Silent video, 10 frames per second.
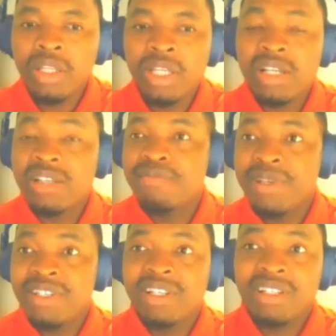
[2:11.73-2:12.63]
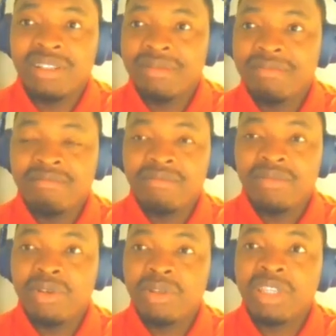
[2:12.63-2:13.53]
that's basically
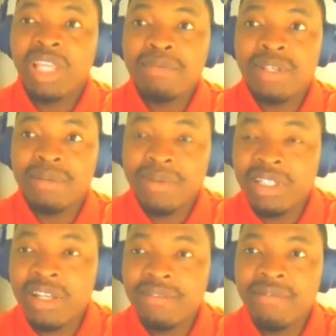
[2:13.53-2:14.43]
your tab separated